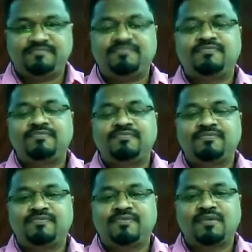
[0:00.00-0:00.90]

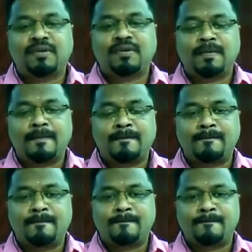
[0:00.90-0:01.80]

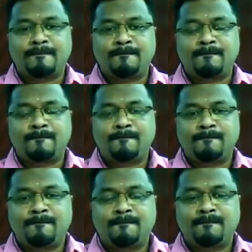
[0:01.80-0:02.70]

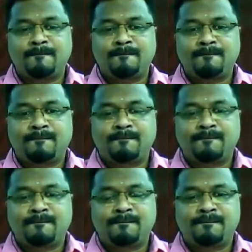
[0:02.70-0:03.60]

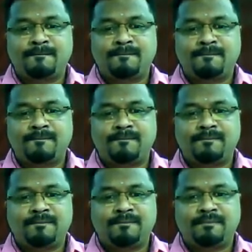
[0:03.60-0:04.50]

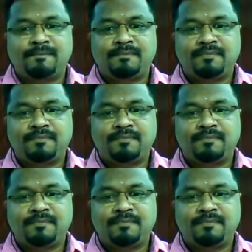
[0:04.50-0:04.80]
(no one is talking)